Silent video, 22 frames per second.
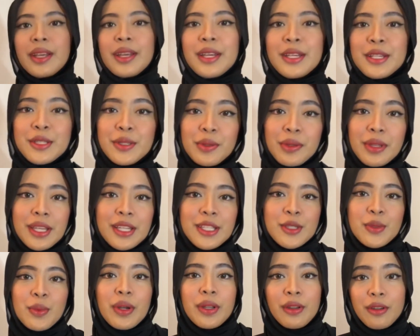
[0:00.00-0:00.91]
So that's
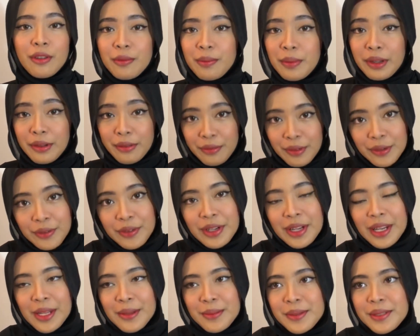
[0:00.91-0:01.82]
one of my
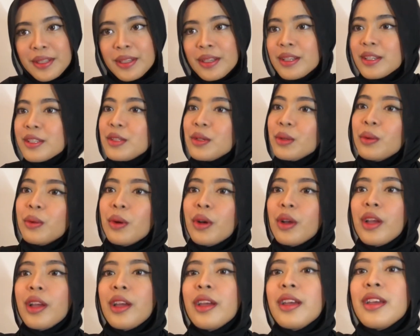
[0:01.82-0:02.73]
favorite lipsticks. So
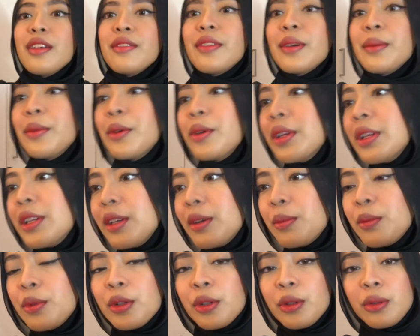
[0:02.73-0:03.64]
if I'm not in the
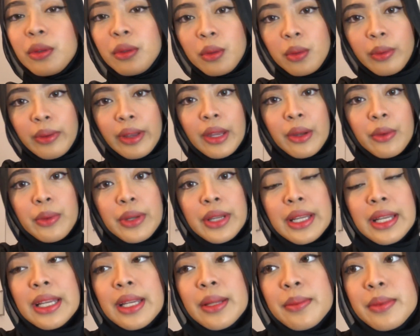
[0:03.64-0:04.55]
mood to wear red
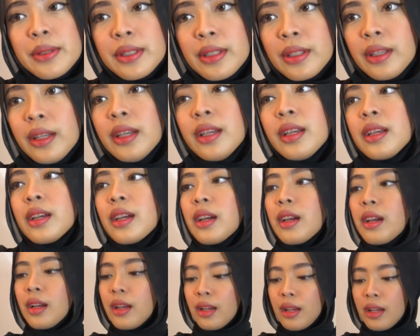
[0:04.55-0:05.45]
lipstick,
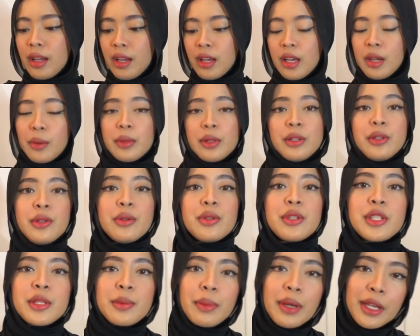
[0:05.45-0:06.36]
I will
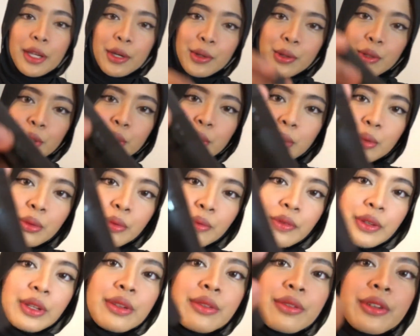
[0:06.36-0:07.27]
use my go-to
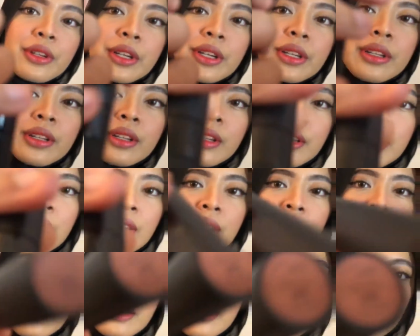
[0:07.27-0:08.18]
favorite
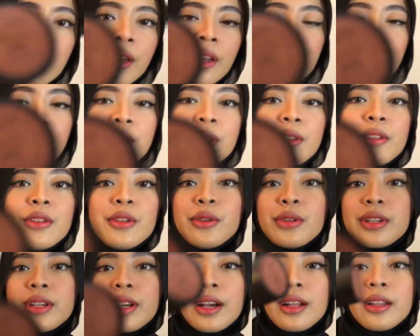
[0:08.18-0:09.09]

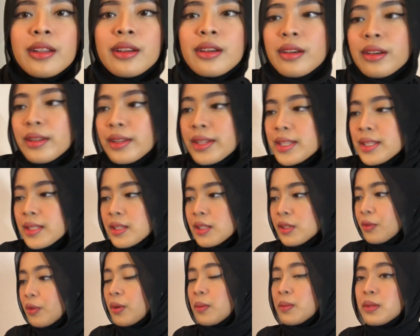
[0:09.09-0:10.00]
nude color. This is
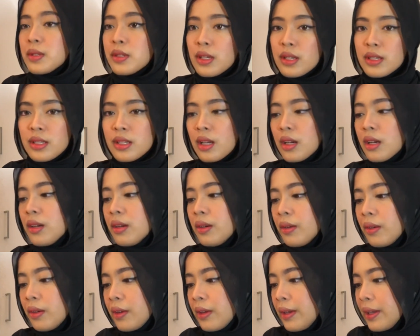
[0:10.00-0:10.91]
from SASA.
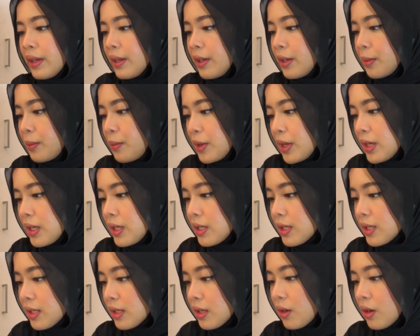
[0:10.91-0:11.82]
The brand
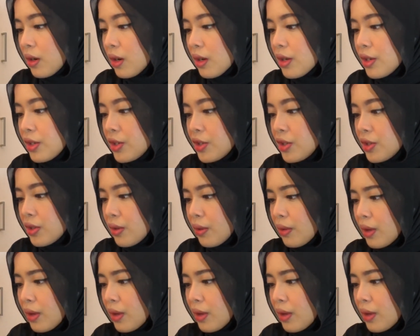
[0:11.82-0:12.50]
is Gosh.